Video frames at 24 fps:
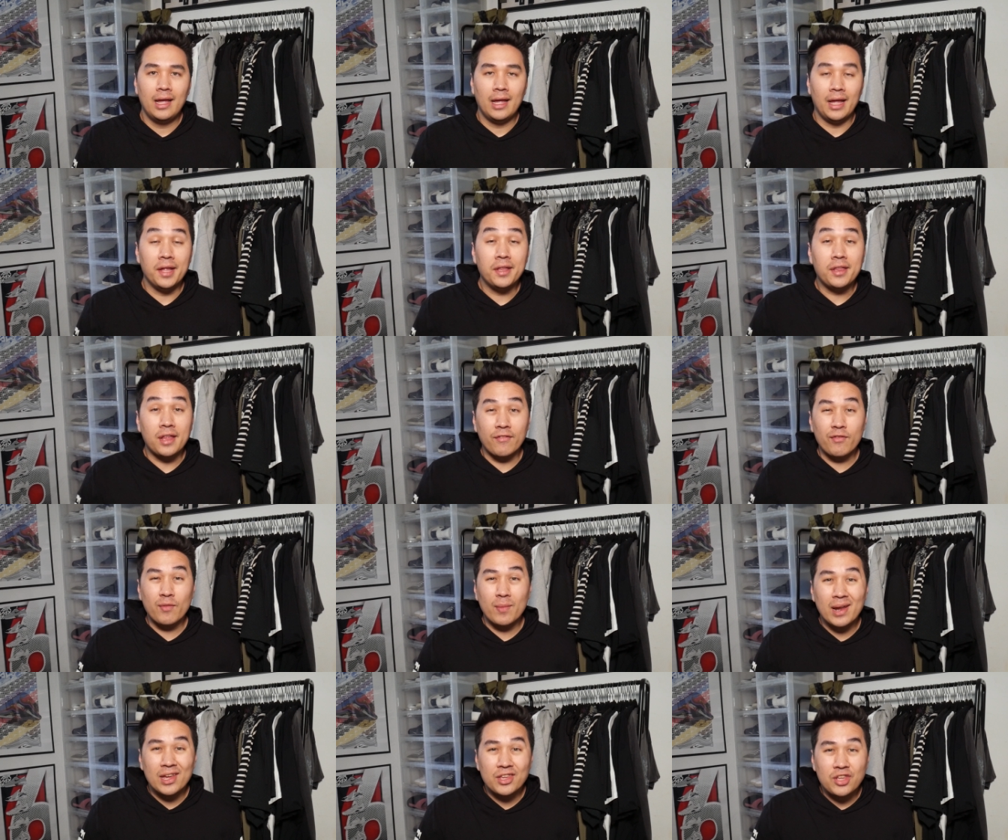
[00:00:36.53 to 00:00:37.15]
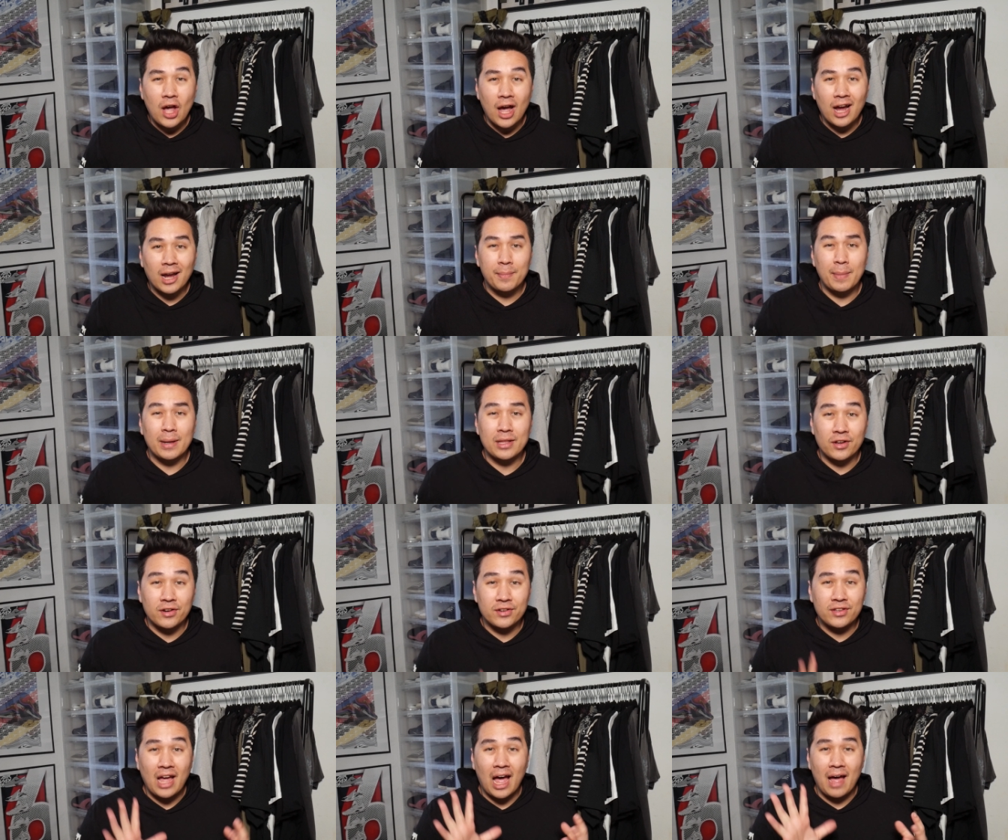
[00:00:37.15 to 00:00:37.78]
is everybody talking
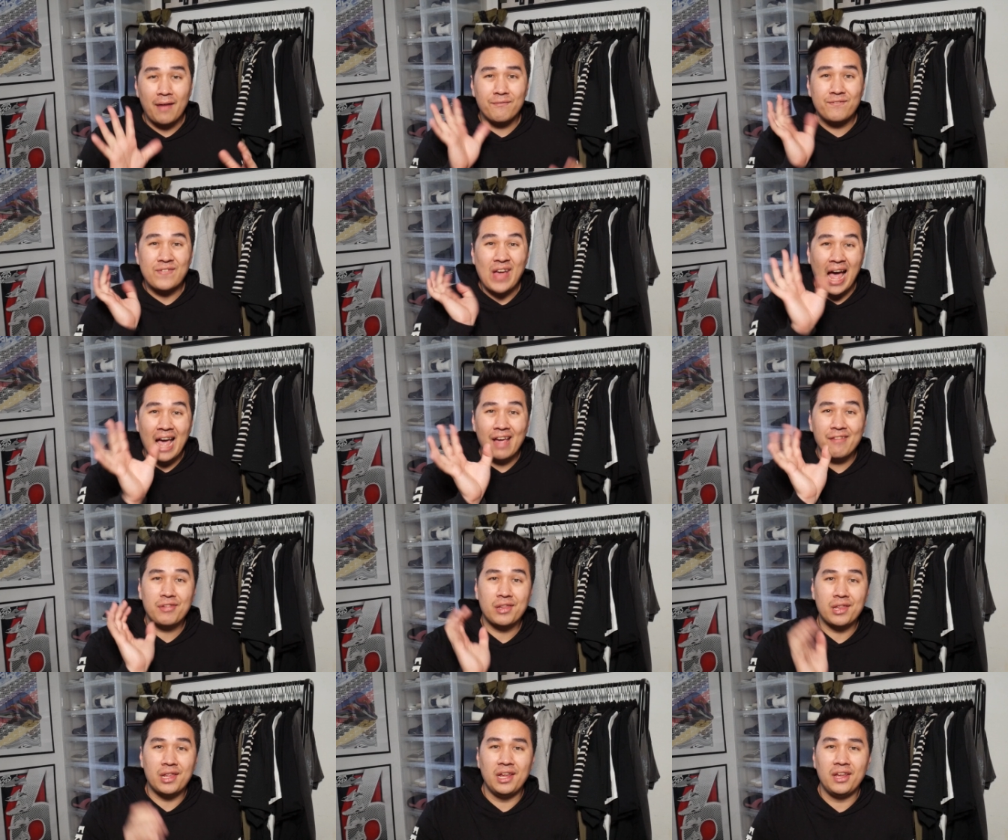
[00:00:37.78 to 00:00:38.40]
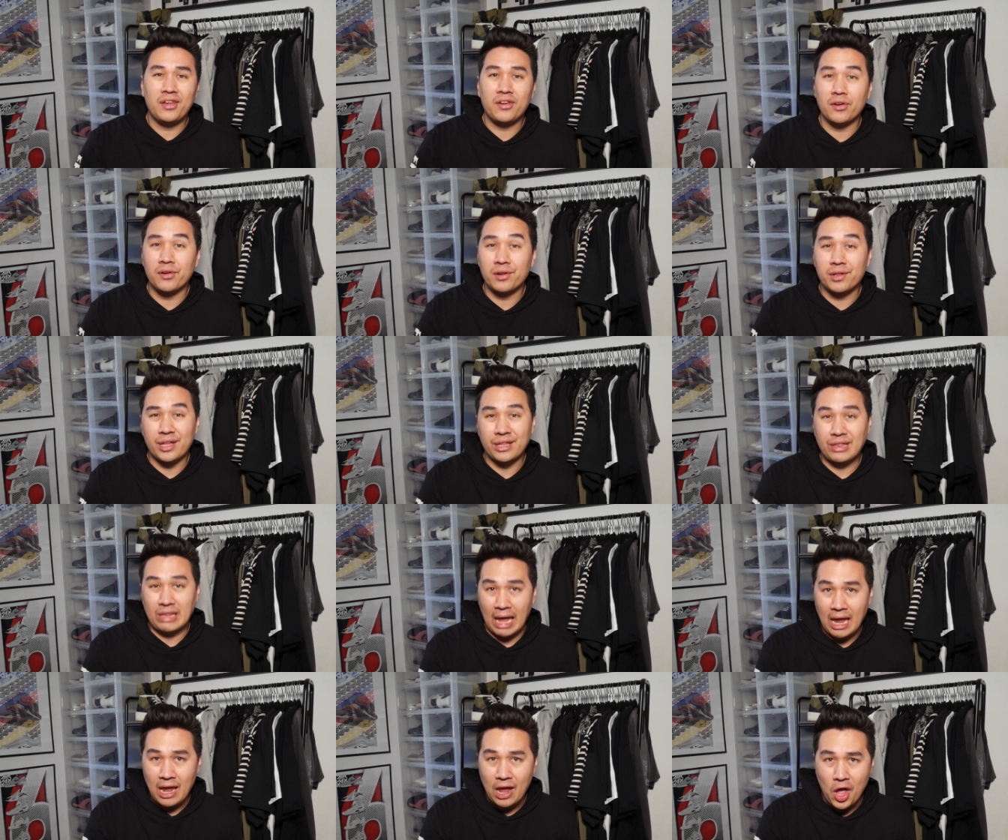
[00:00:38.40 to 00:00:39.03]
about their top five sneakers
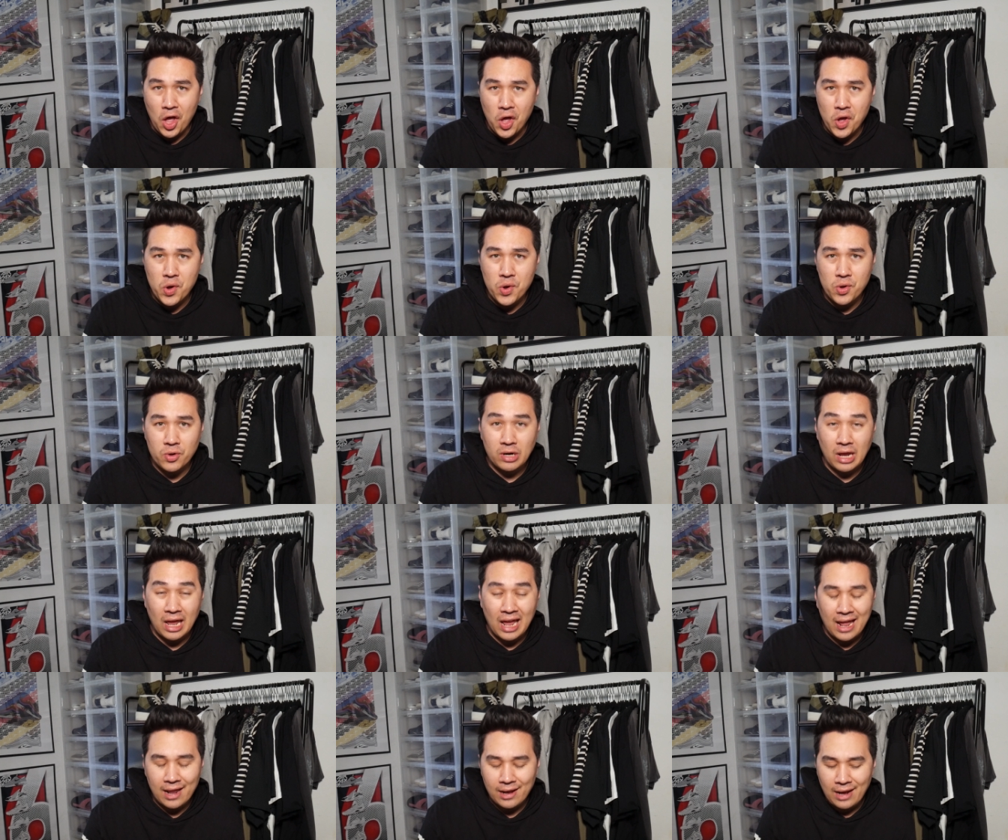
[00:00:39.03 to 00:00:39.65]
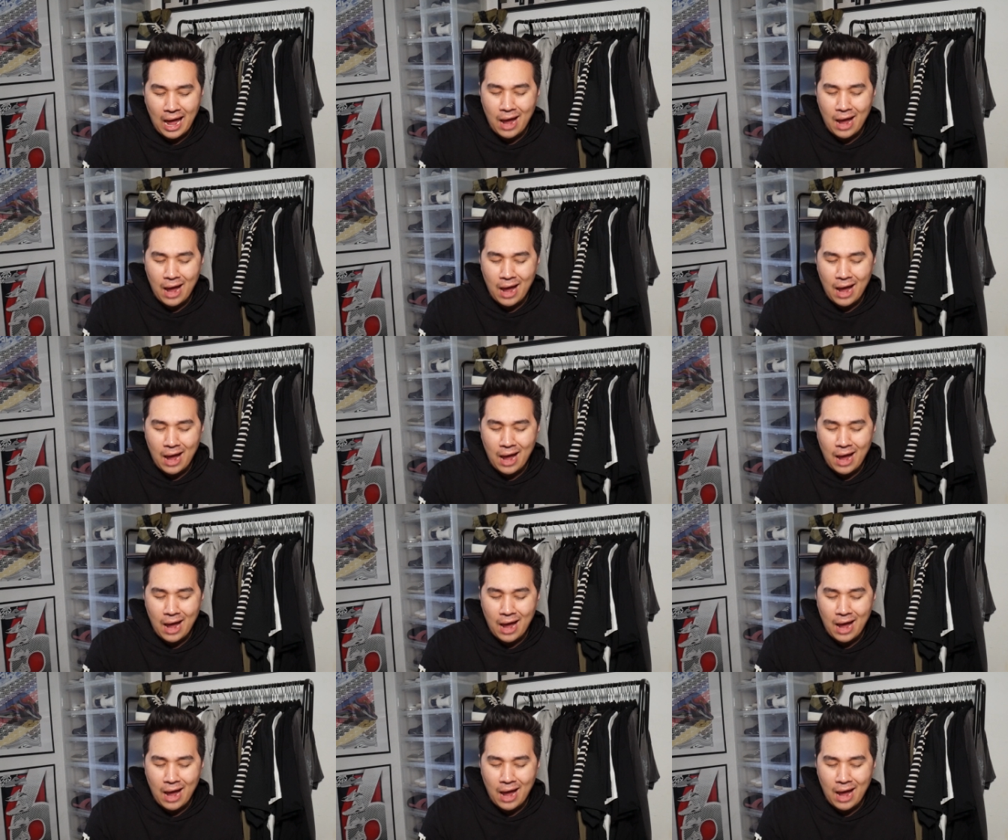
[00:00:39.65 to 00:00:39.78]
that they own. And